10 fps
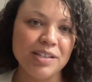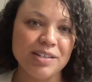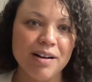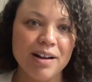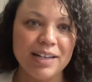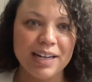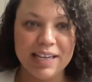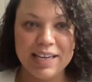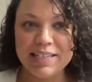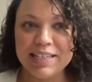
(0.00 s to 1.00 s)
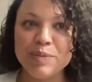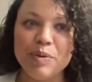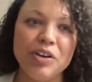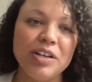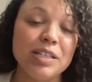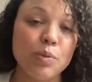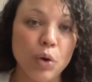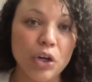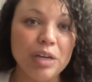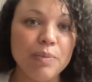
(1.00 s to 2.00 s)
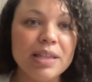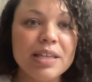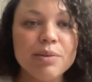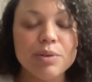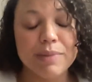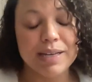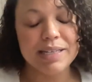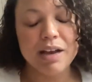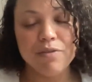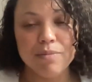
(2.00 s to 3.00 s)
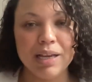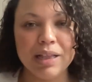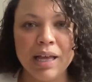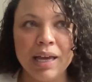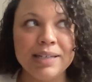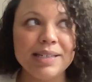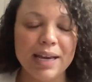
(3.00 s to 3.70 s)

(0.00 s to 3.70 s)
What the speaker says: pressed on and I gained experience in working with it, with myself and my clients,